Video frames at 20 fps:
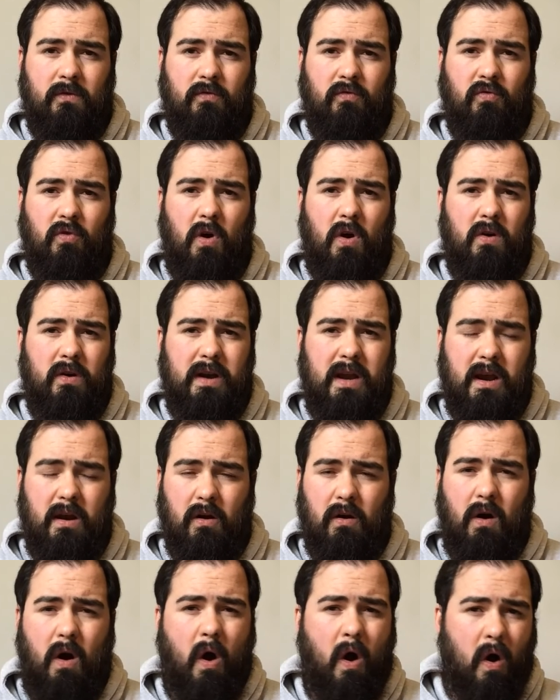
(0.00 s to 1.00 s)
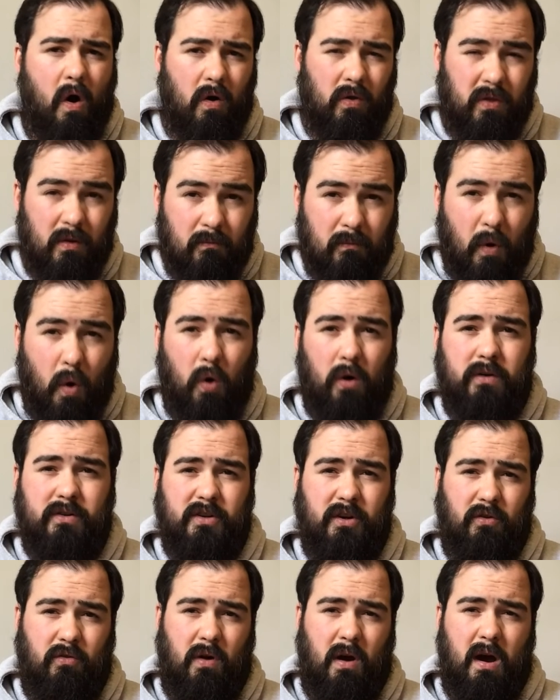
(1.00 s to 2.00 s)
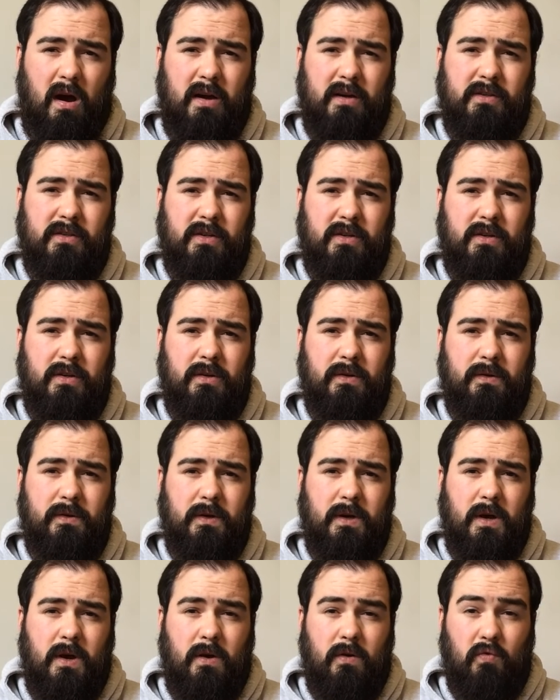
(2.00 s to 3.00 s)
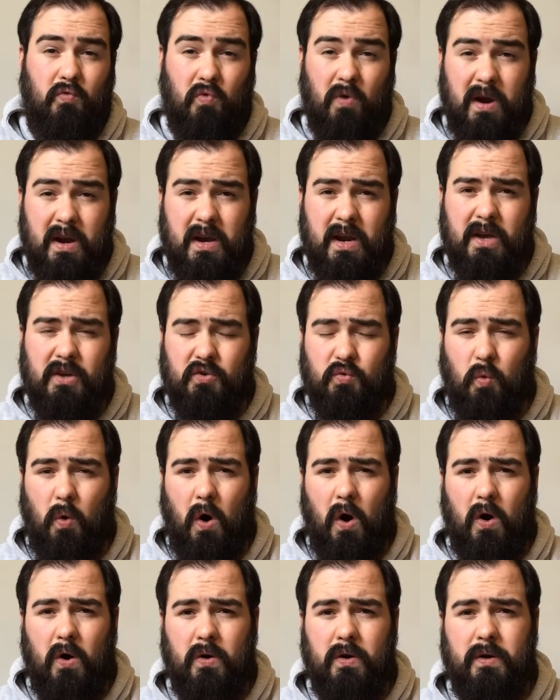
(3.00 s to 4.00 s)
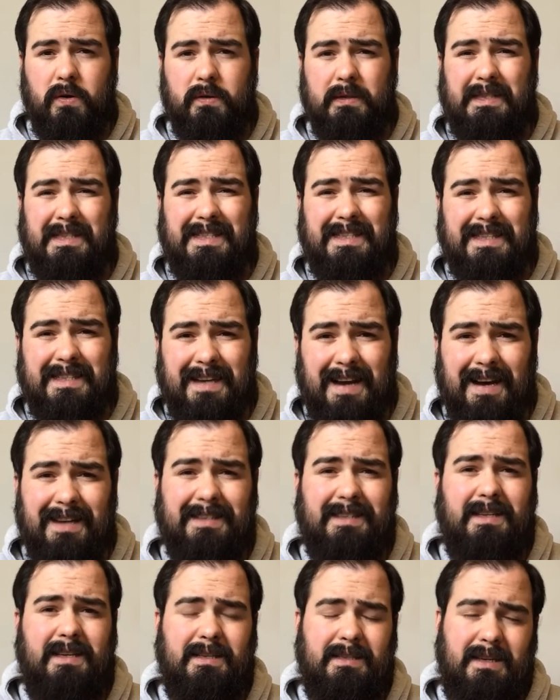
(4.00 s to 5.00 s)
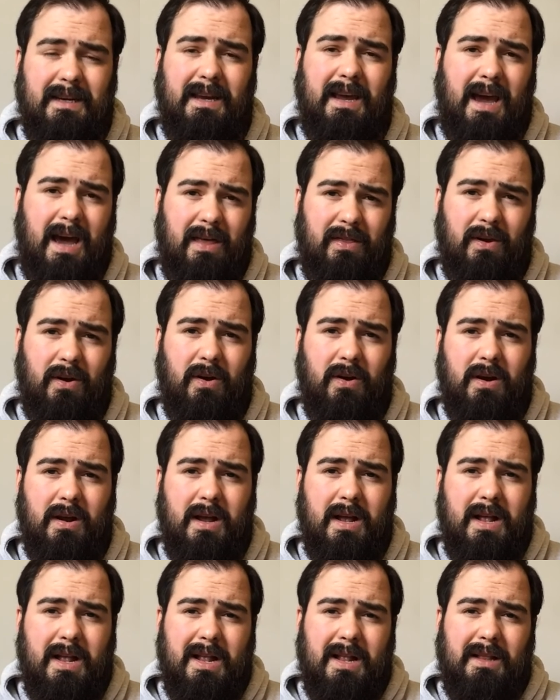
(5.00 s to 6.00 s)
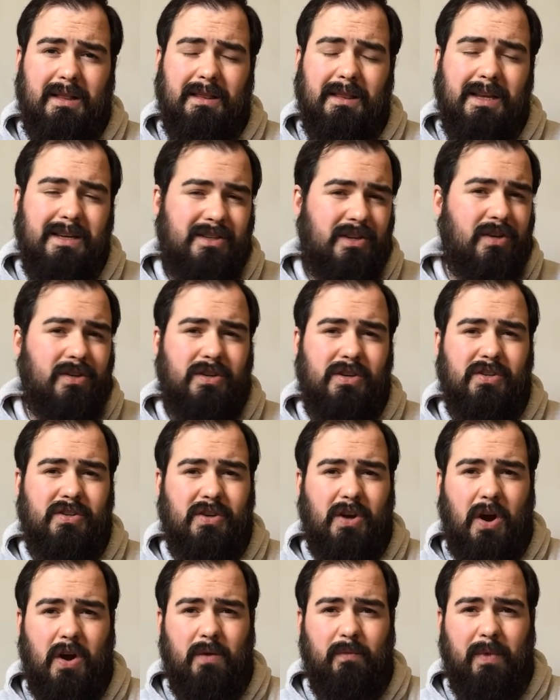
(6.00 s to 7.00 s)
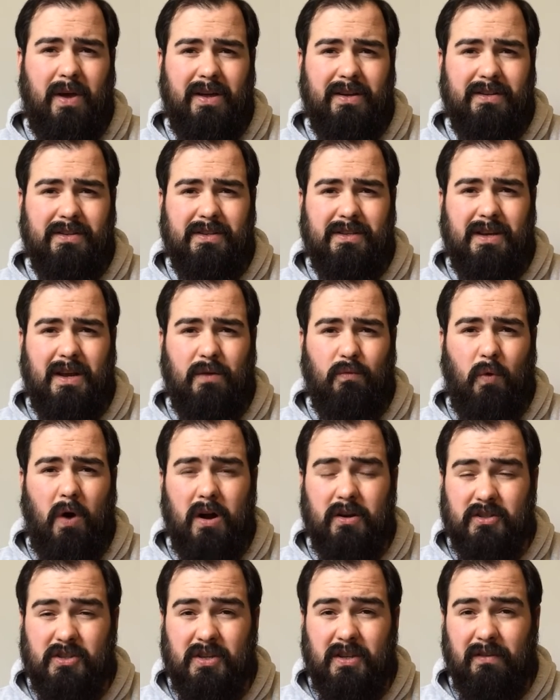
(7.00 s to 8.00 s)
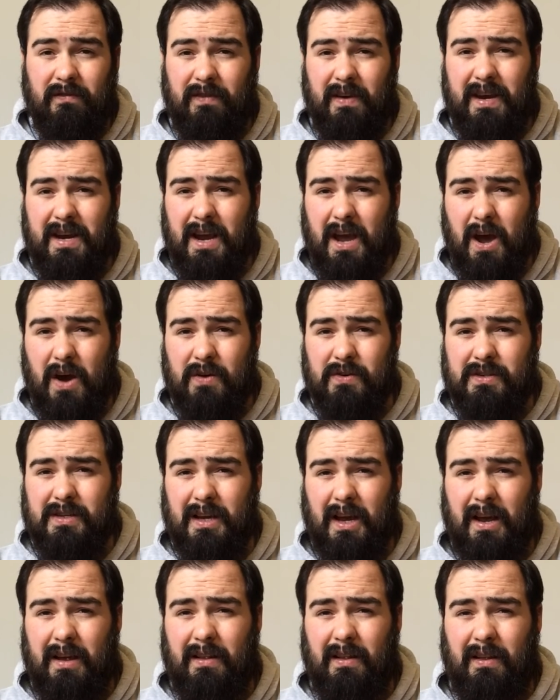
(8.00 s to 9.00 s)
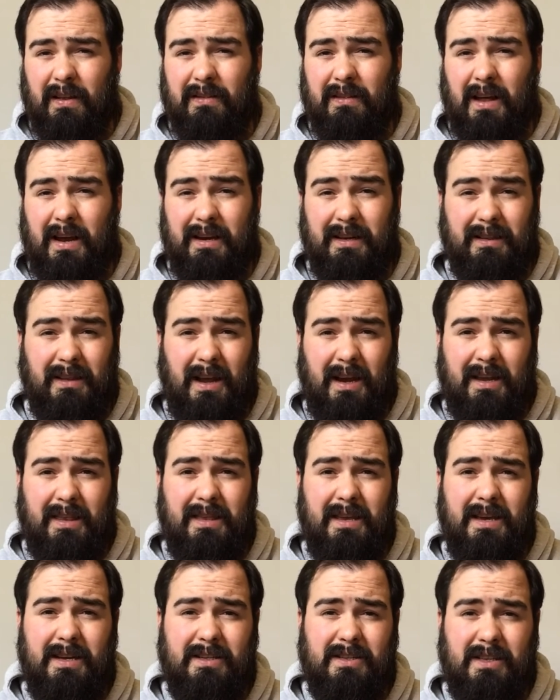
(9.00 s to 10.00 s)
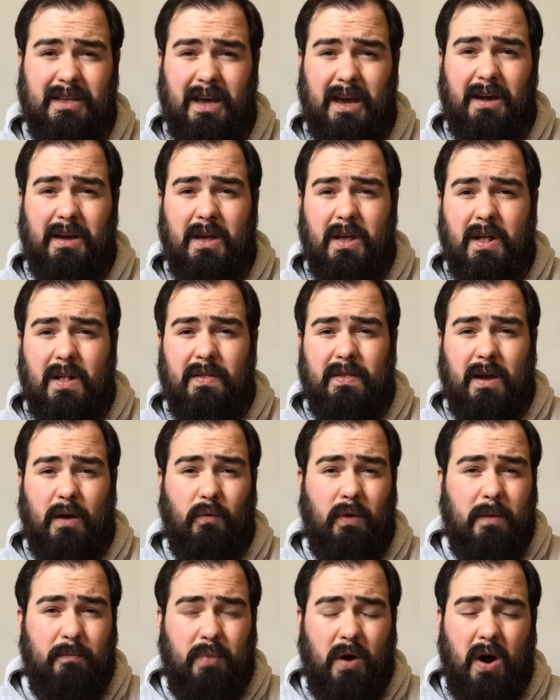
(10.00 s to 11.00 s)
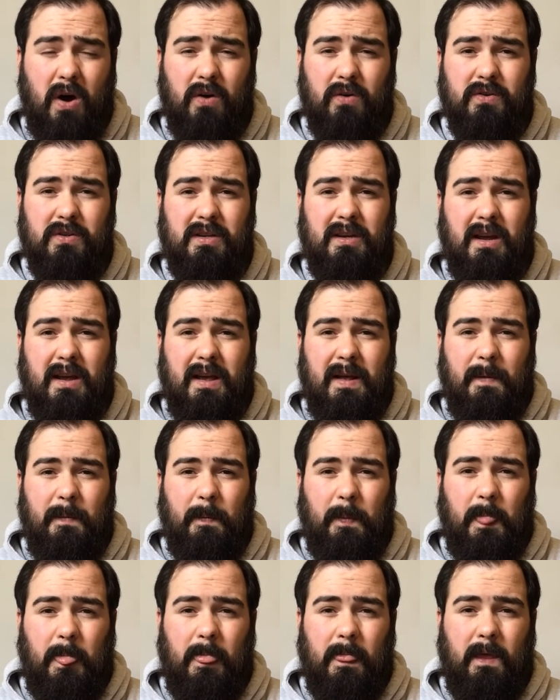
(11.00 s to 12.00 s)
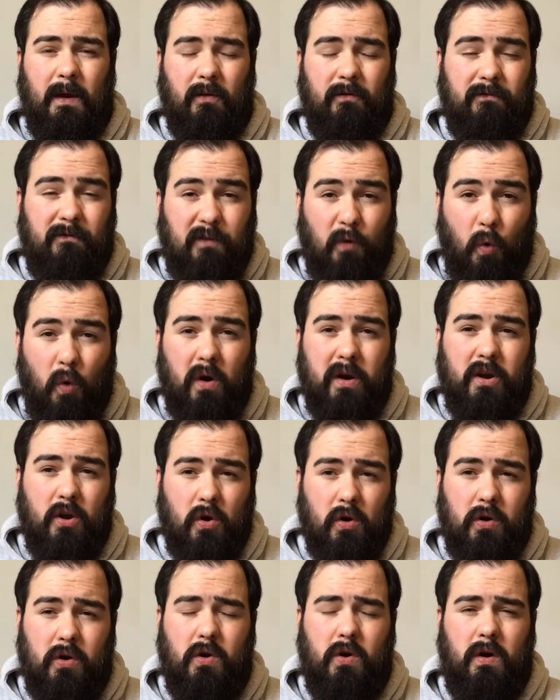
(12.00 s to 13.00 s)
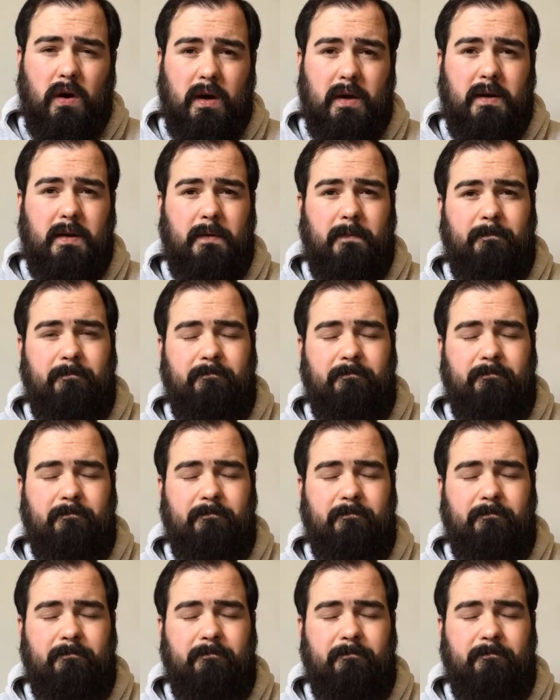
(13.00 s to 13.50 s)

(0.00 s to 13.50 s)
Draw near all the more to Christ. Read His Word. Discuss it together. Listen to sermons and watch the videos like this that we post. They're for your good.